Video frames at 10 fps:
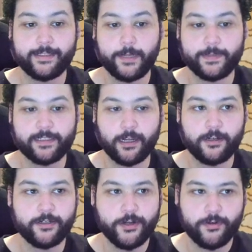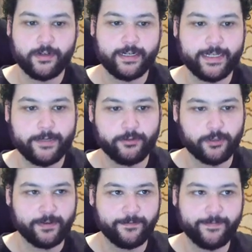up is Unknown D, which
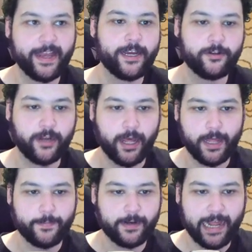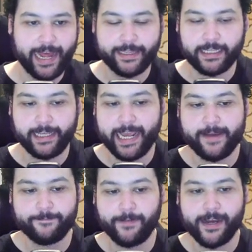can be found up at the
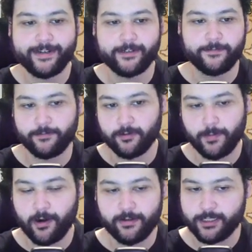campfire for part of the